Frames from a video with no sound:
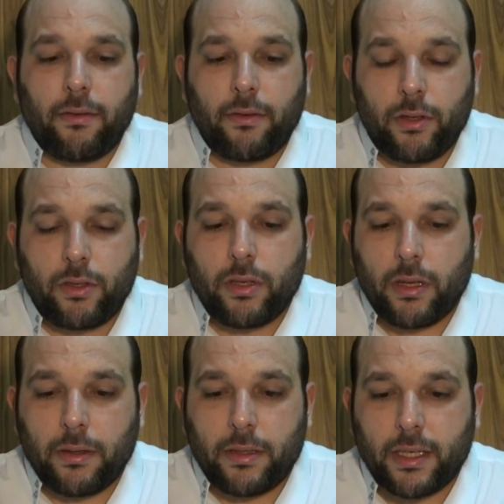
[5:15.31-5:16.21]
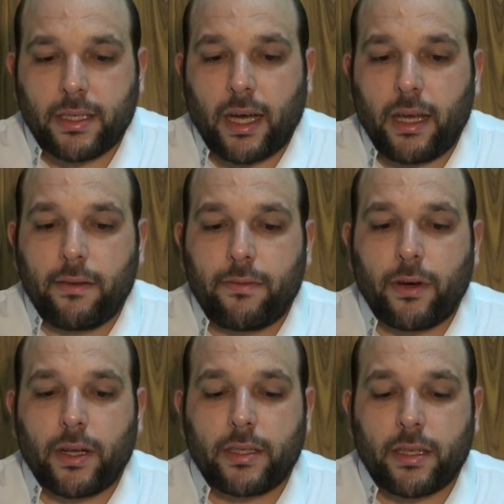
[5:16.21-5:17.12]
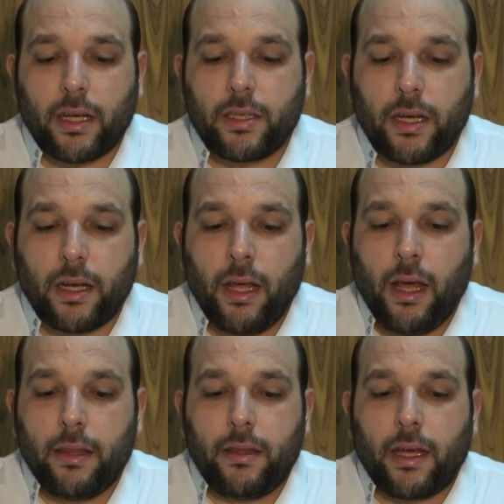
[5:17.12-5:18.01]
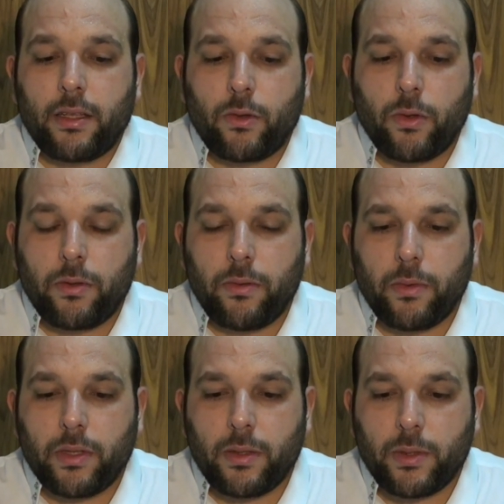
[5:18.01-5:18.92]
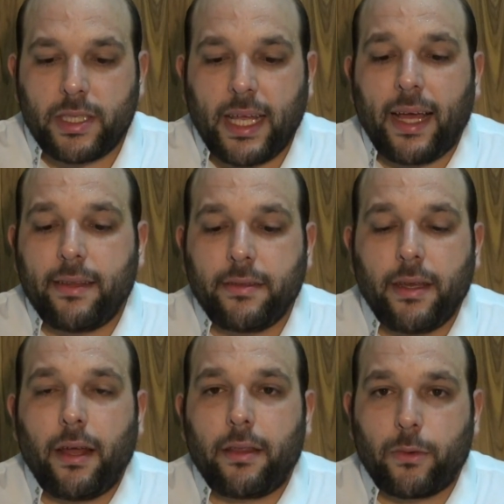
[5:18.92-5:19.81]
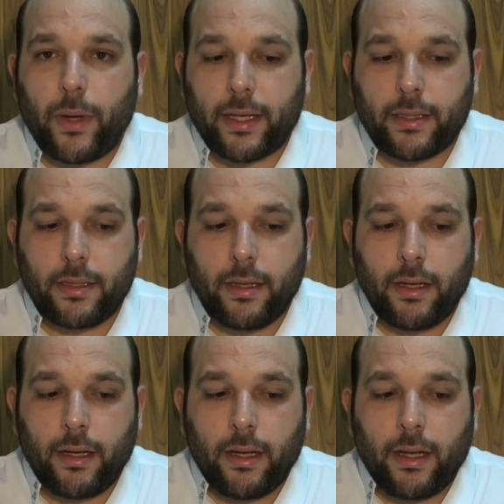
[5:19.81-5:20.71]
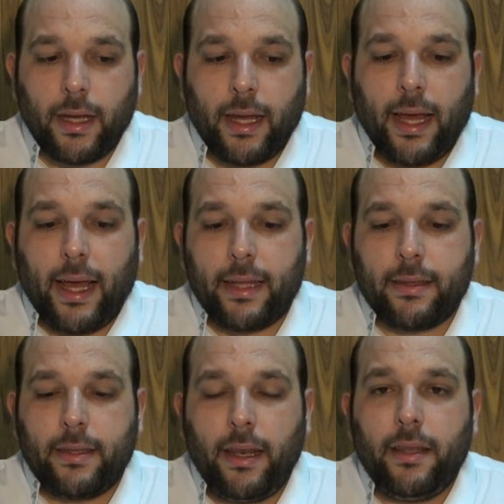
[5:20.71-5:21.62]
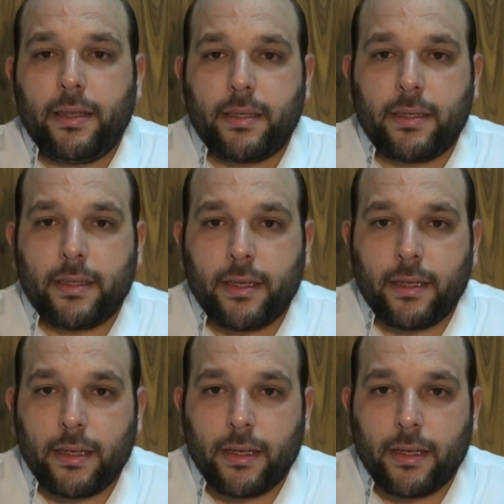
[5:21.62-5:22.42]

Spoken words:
a good design for a structure that it would withstand earthquakes. And till this